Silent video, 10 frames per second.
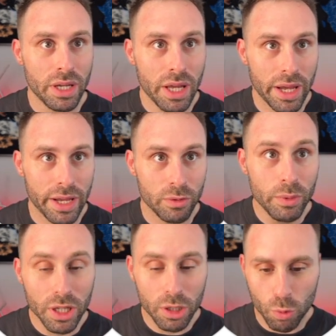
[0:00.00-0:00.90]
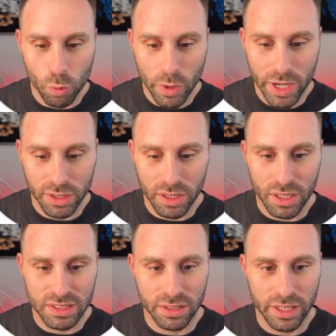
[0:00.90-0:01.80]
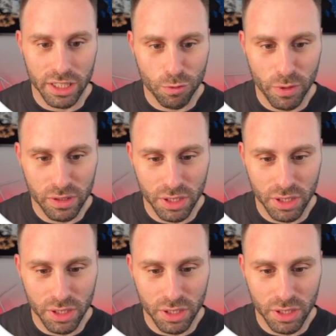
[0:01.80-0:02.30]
And we can quite easily and quickly